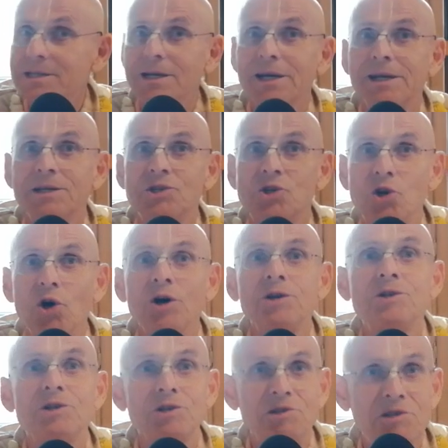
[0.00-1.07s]
as as
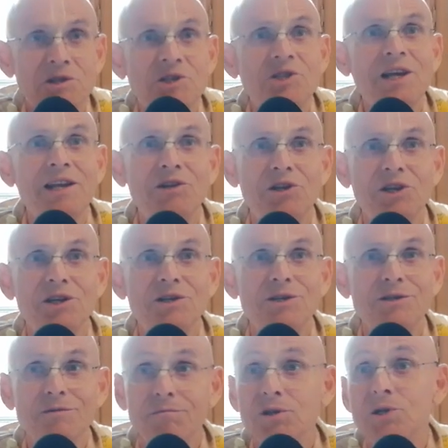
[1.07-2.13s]
god
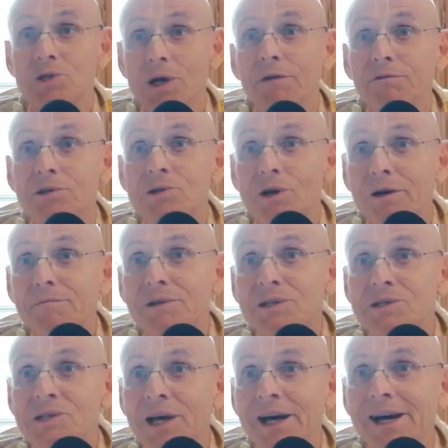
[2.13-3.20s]
descended because avatar
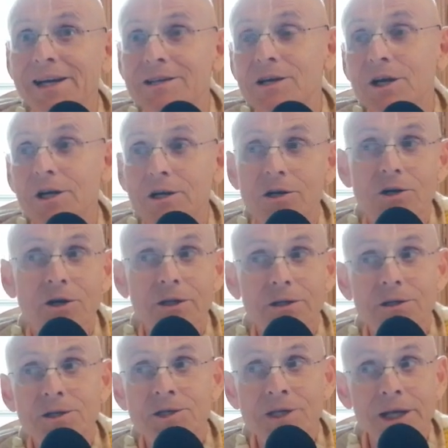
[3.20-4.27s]
means that
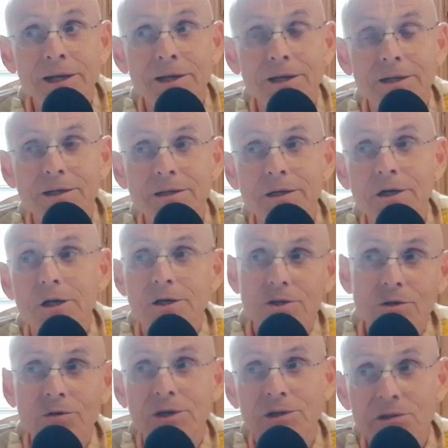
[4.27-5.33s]
god descended
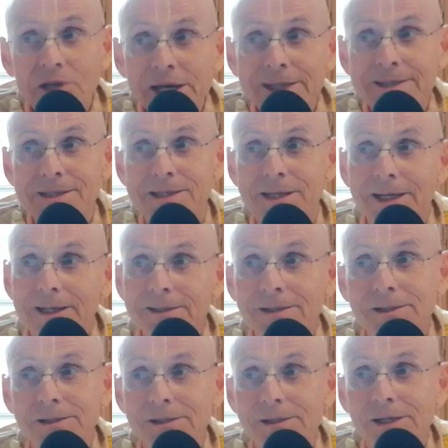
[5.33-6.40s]
so in that
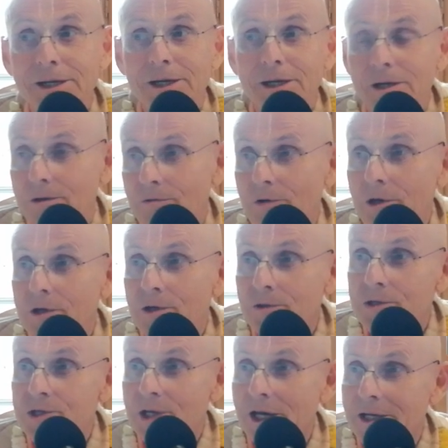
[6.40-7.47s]
sense one
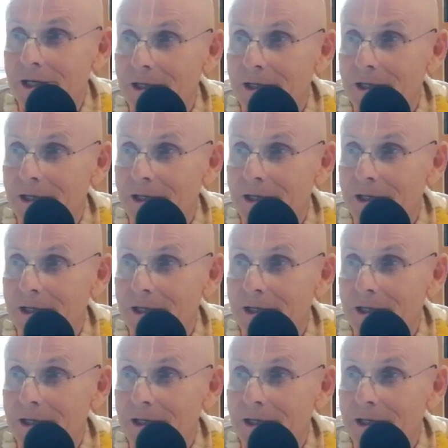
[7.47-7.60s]
could